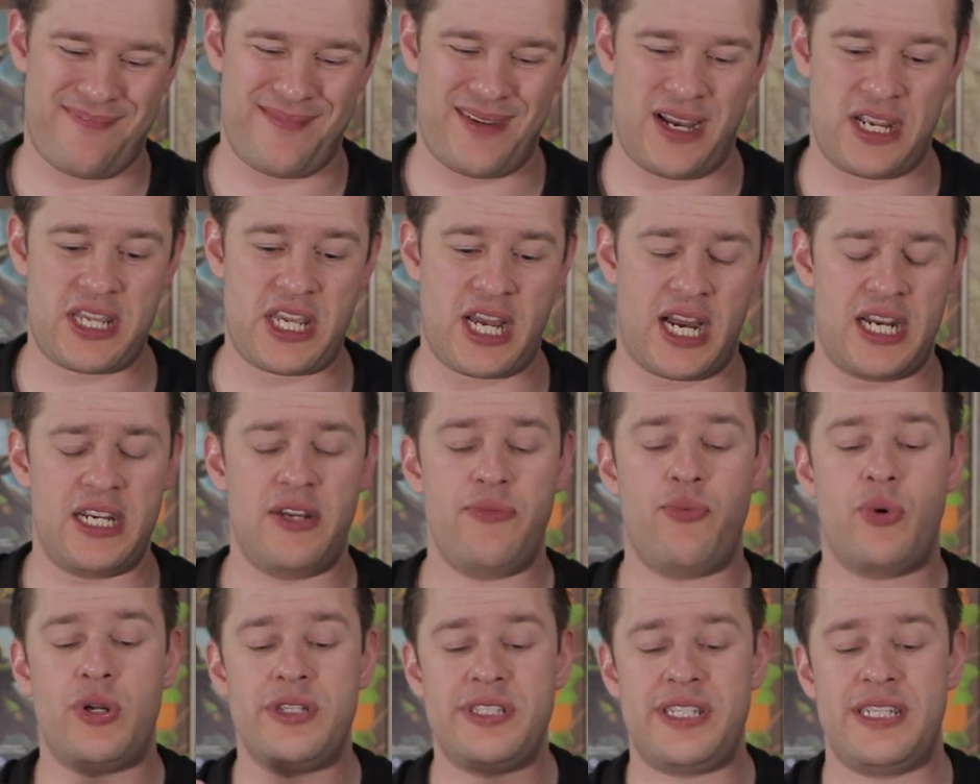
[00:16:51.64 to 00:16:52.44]
I kind
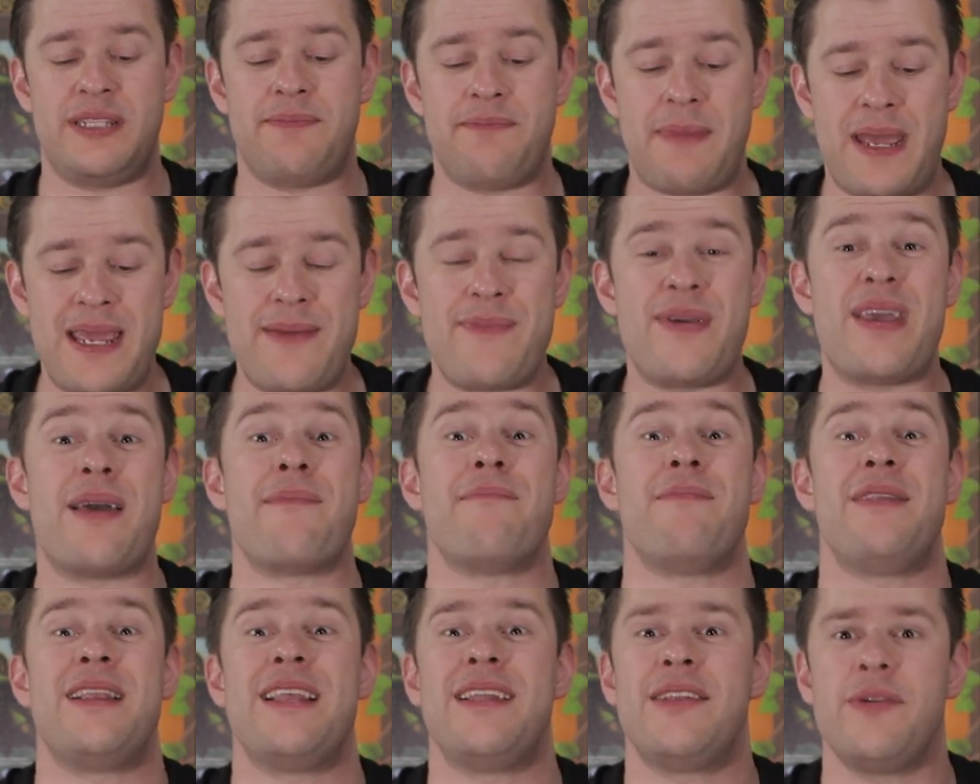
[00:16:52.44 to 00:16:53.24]
of wanted maybe a
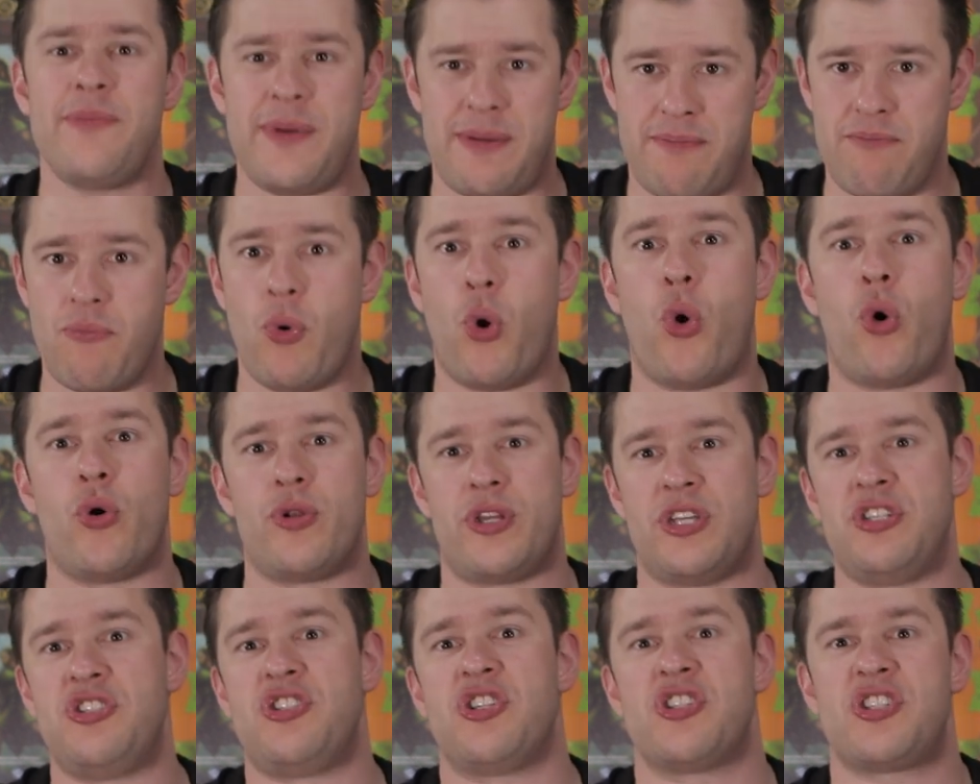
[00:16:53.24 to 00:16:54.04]
little bit more
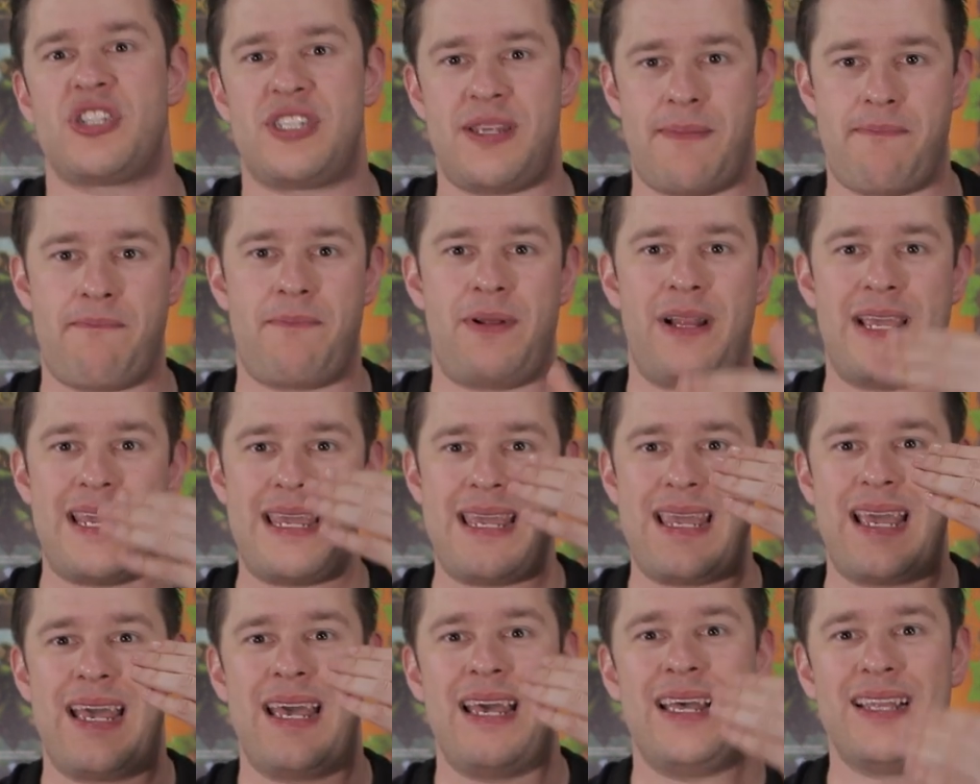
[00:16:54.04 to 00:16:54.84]
than just
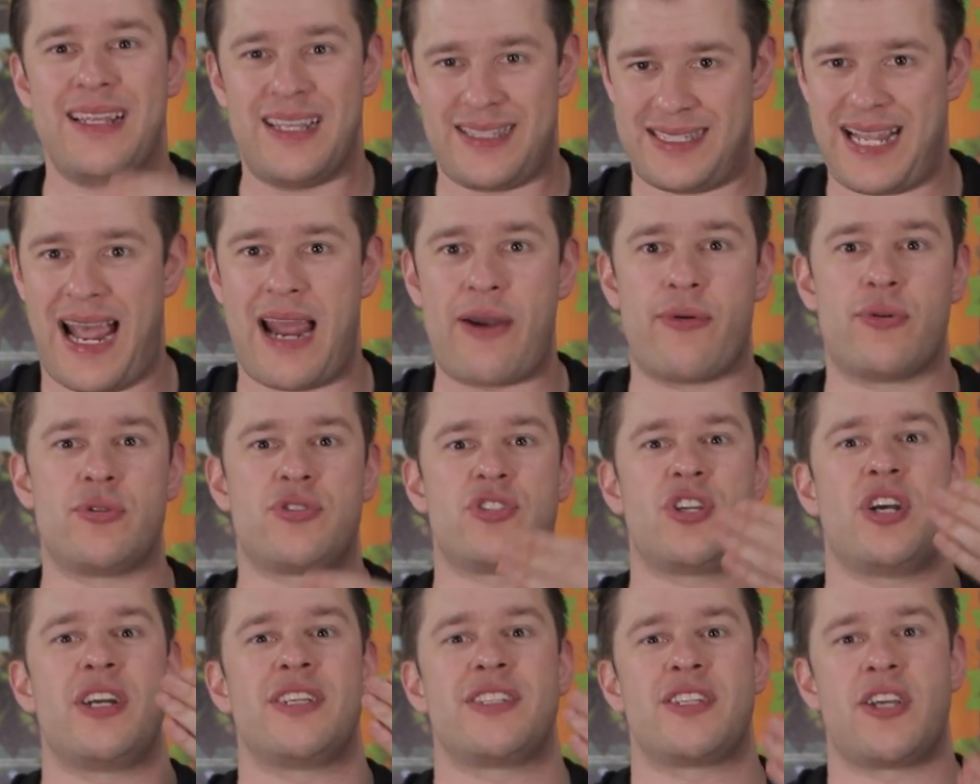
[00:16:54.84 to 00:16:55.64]
simply the
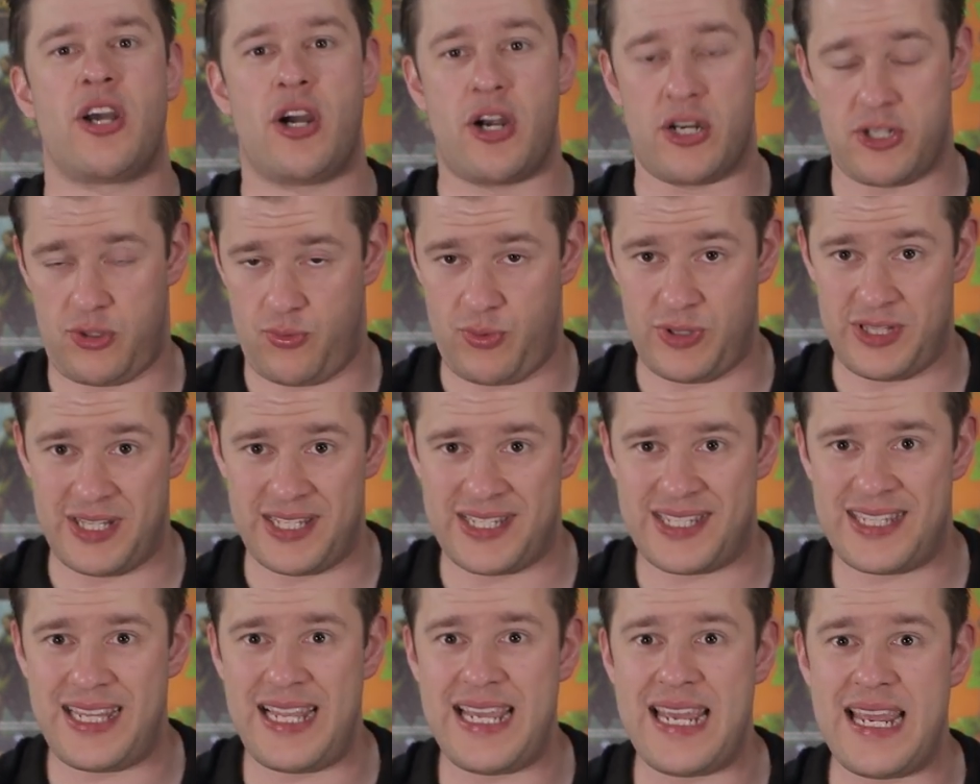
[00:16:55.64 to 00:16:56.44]
tarot-sized cards with the
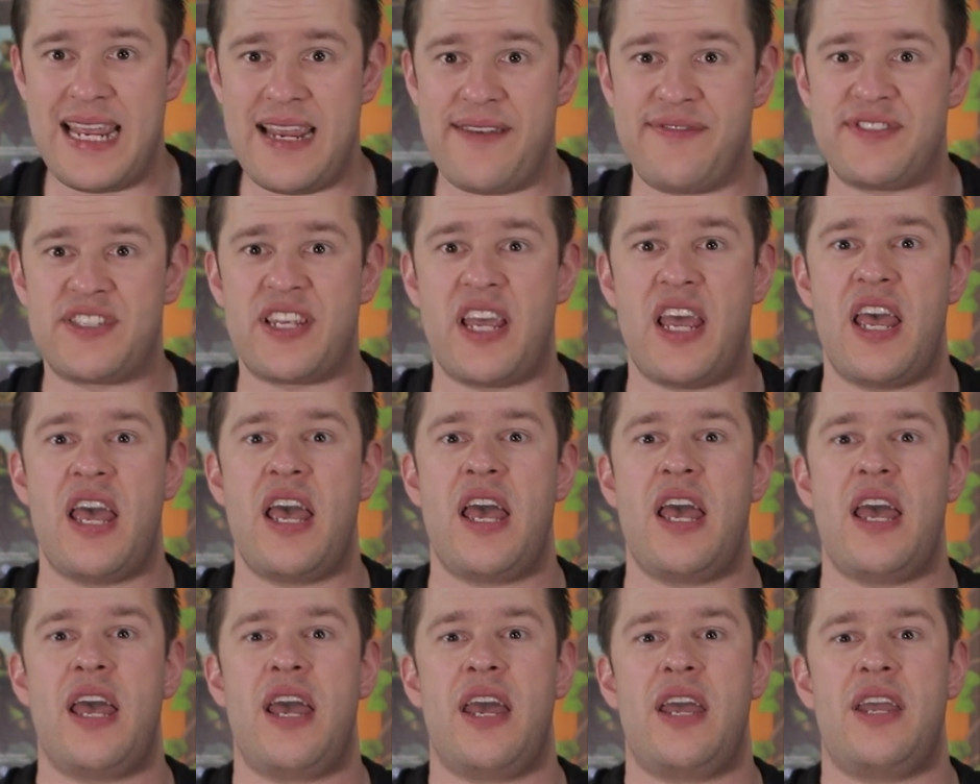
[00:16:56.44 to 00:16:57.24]
sleeves,
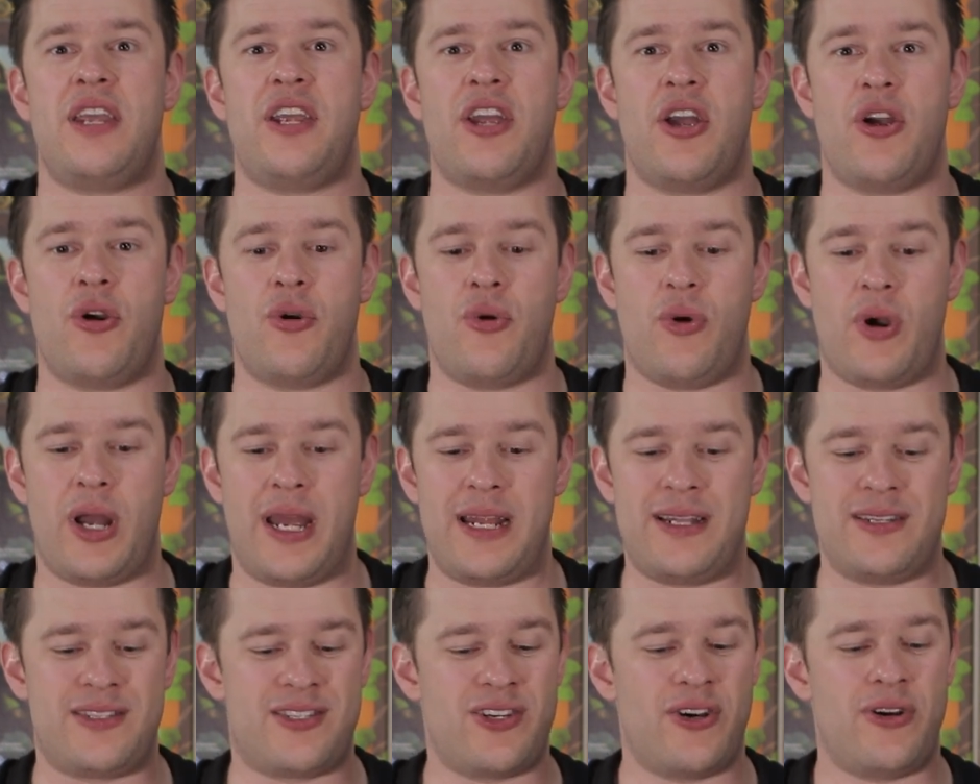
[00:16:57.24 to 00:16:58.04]
you know,
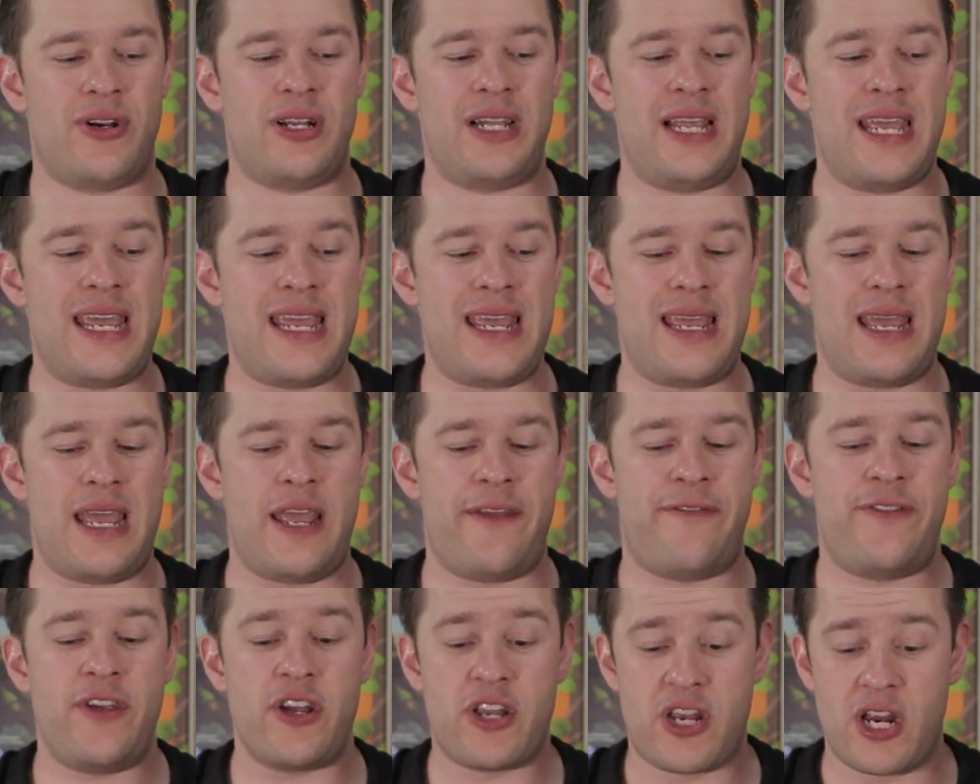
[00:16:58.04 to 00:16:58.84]
and certainly
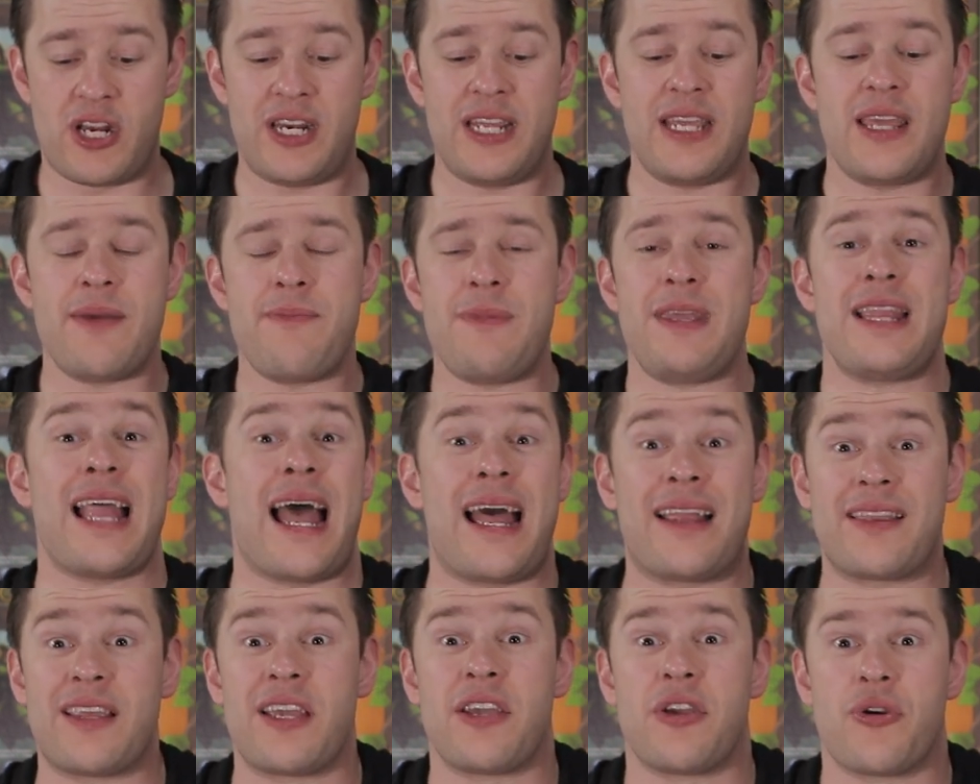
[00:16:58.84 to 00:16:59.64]
if you're going to give me
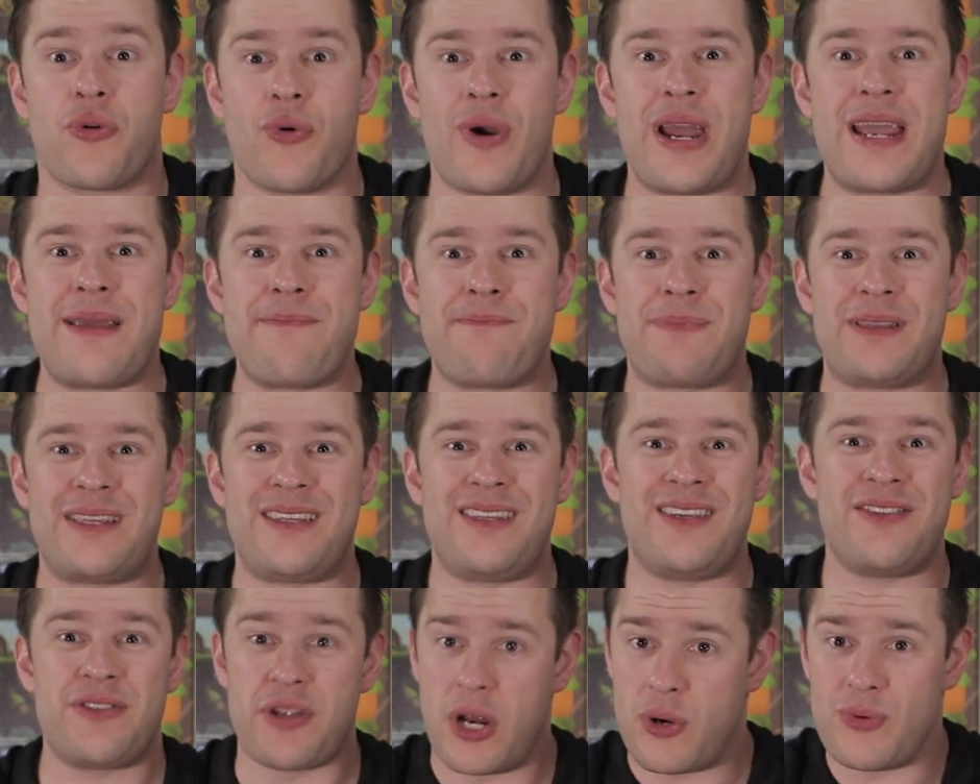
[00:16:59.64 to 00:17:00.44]
that, then great, but
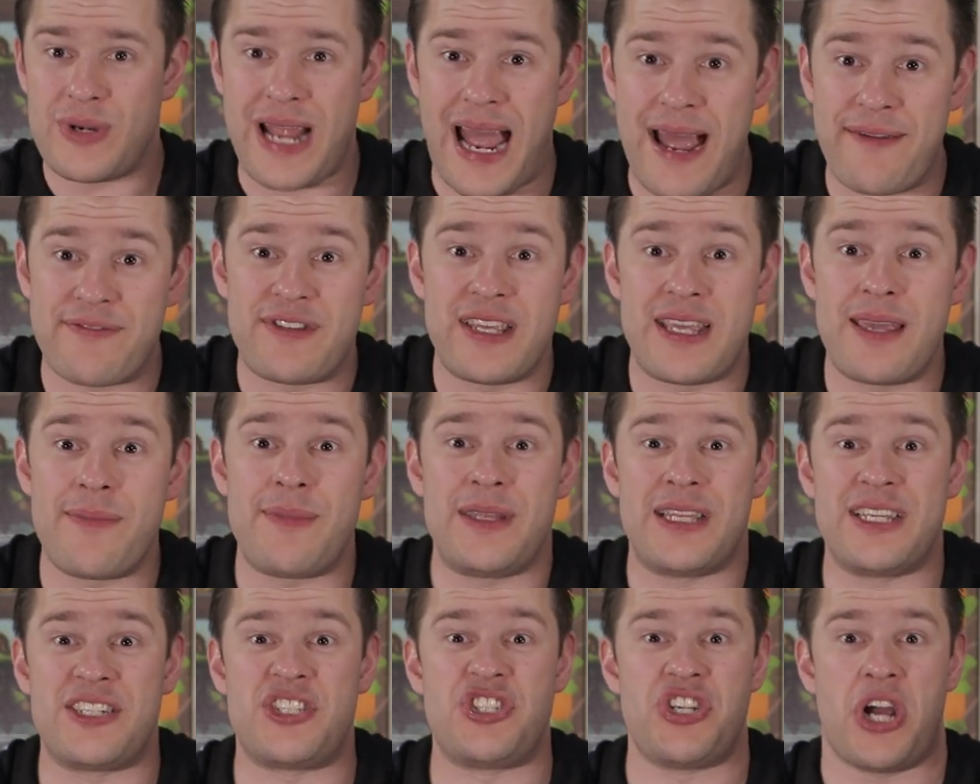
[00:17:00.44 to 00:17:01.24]
you don't have to give
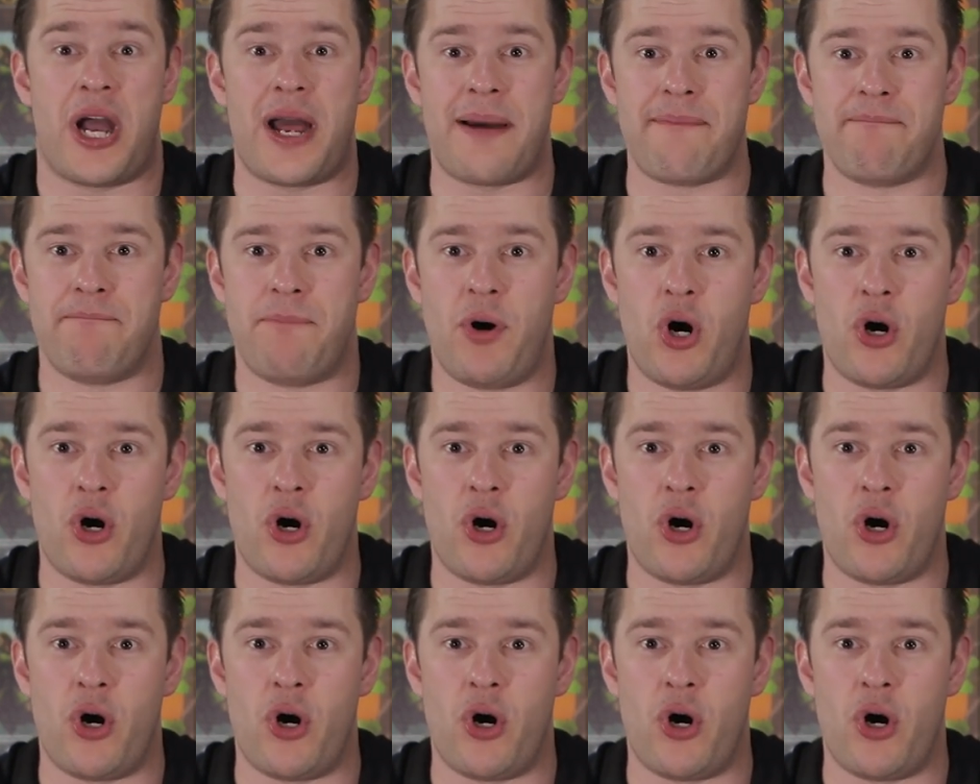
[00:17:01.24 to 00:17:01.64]
me this giant